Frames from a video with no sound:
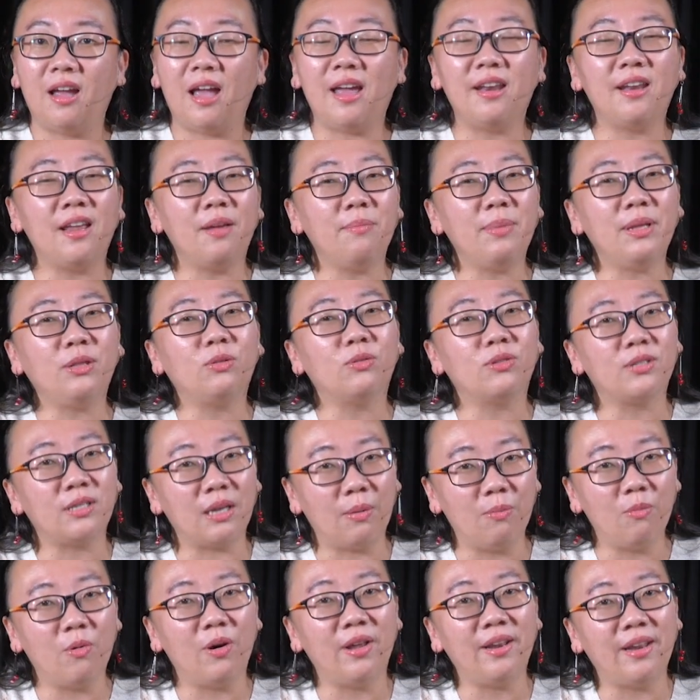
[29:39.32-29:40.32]
and admit to
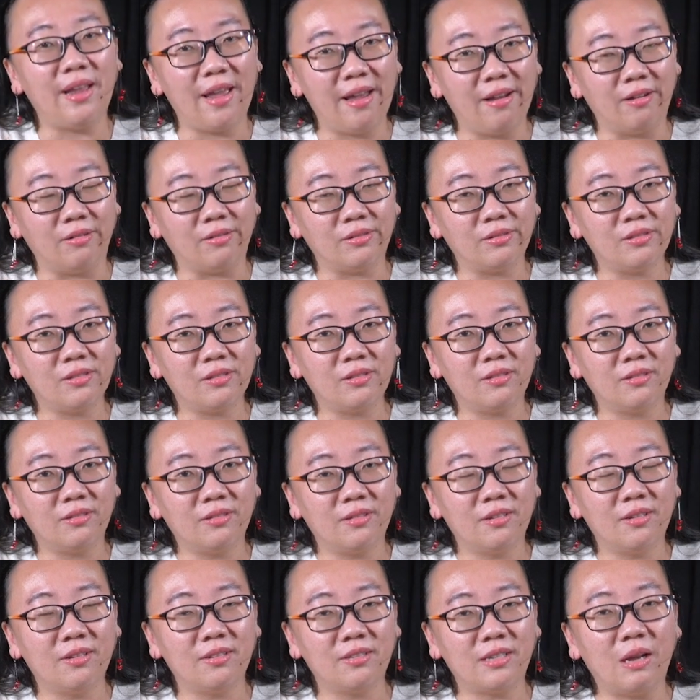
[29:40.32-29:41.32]
someone else,
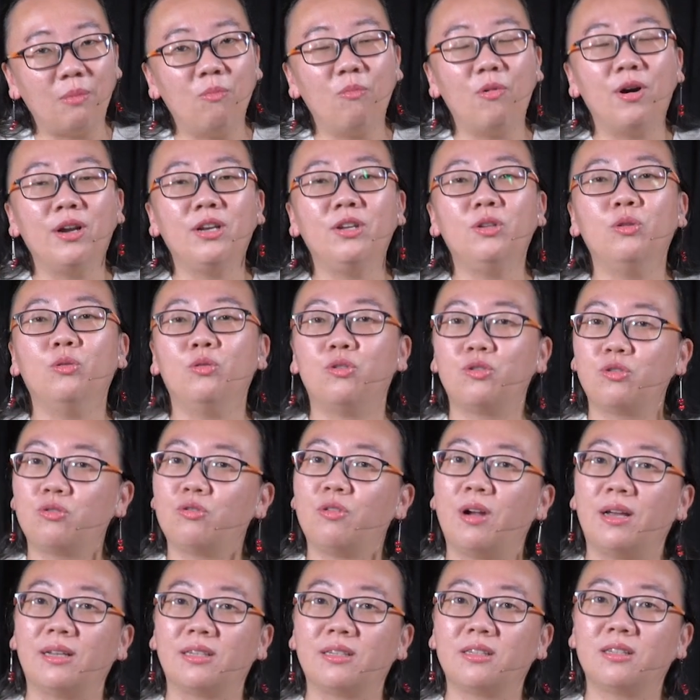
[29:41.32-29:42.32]
someone you
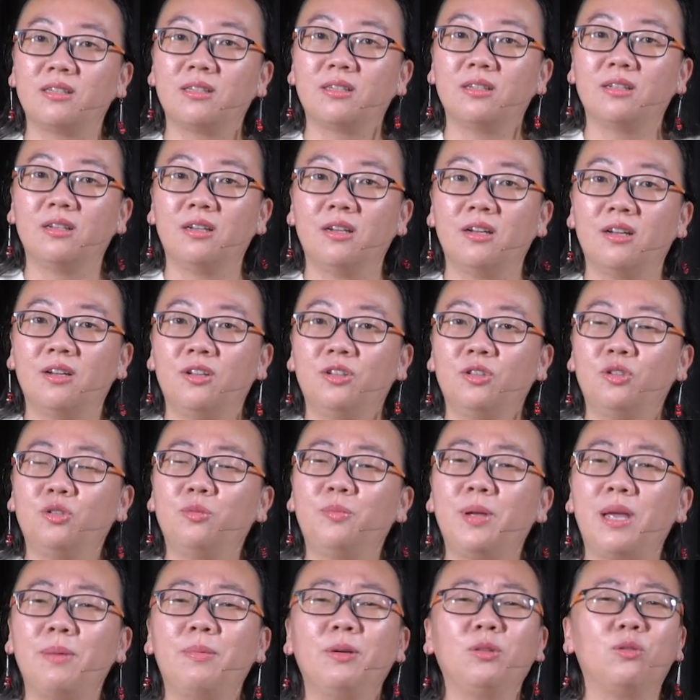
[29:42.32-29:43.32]
trust,
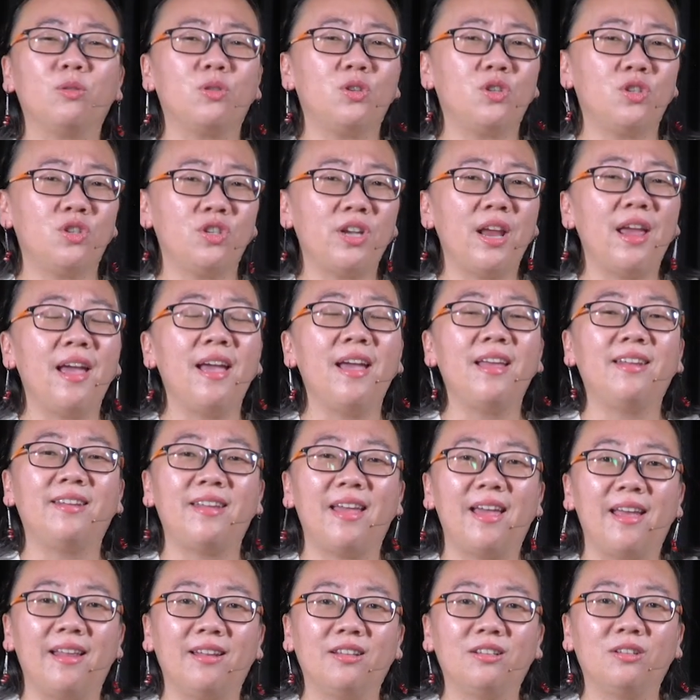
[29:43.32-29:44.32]
to be able to share
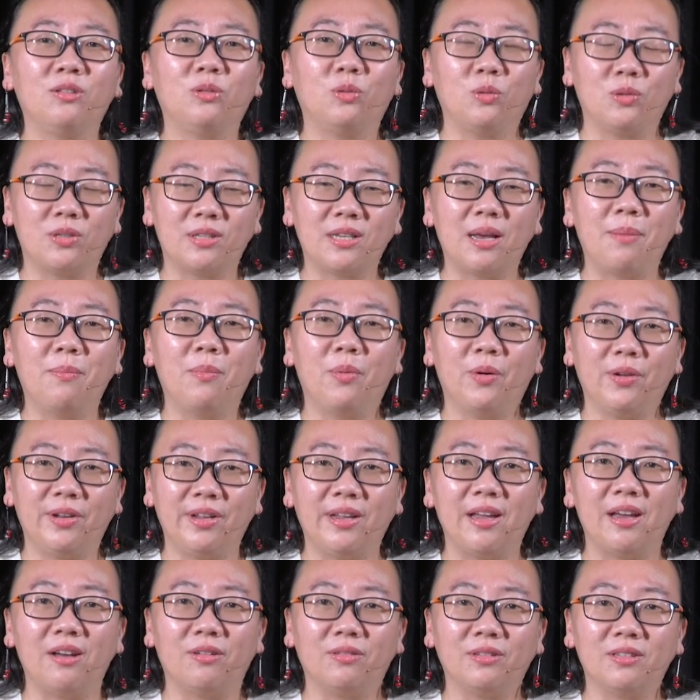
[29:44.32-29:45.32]
that to
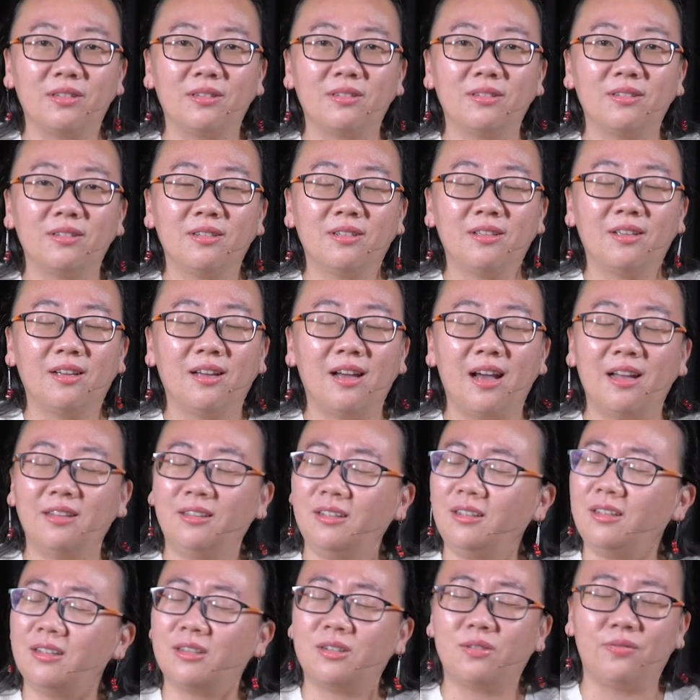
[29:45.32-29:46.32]
somebody else. I
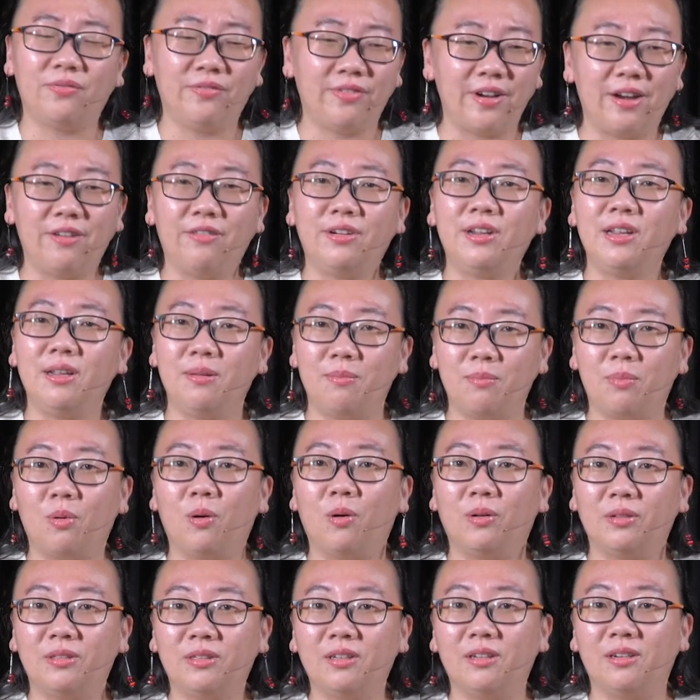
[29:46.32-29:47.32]
think it's very
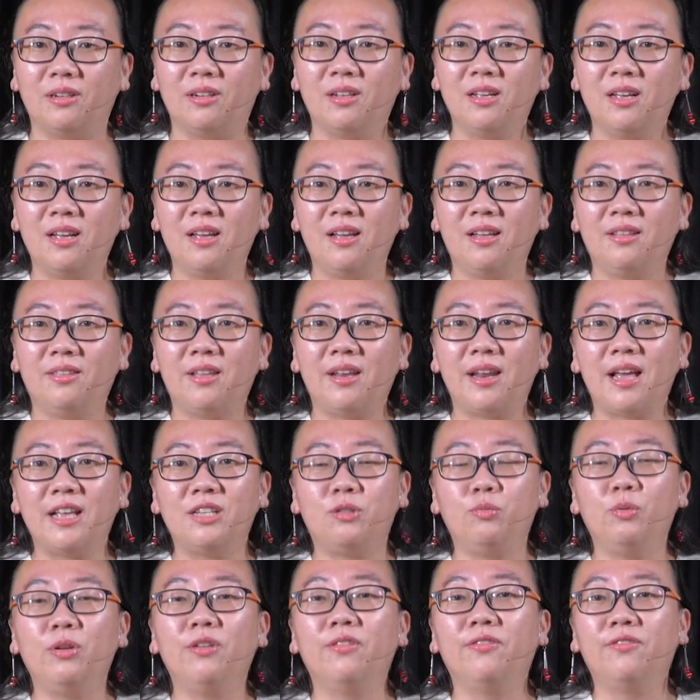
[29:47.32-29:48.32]
important that
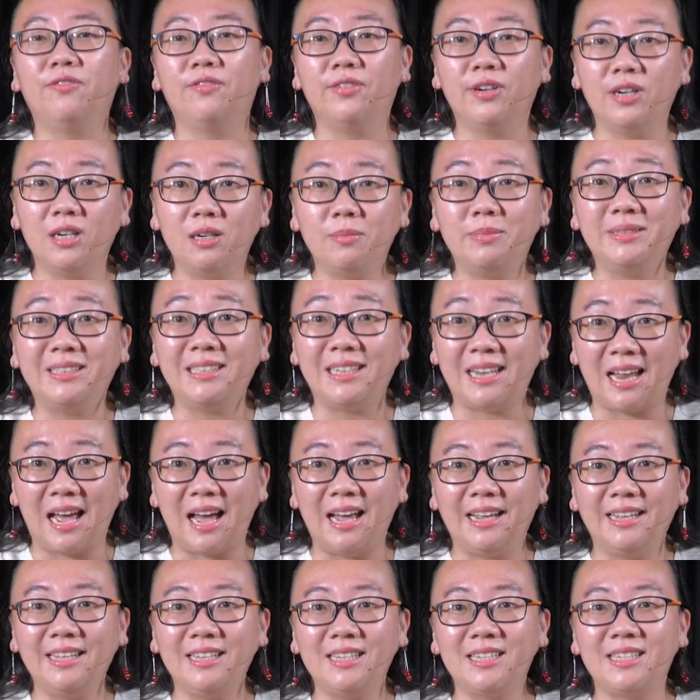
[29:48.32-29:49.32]
as we
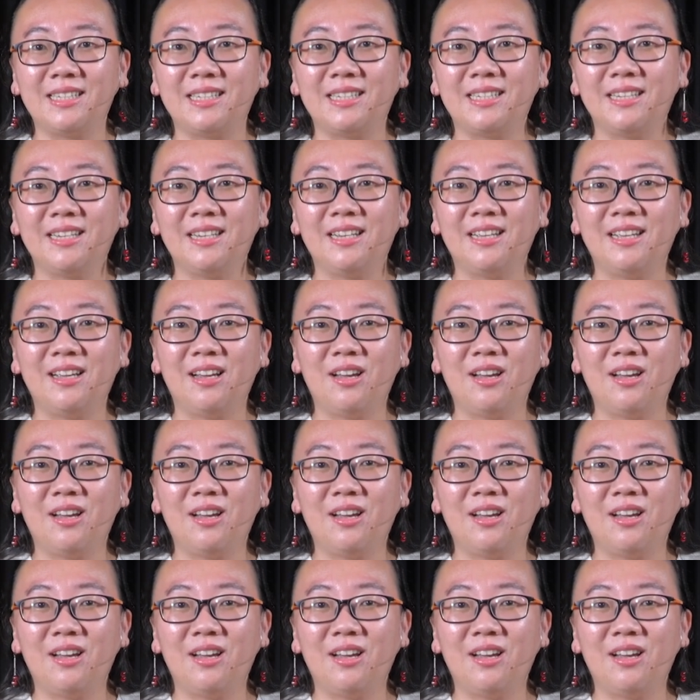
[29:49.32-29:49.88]
verbalize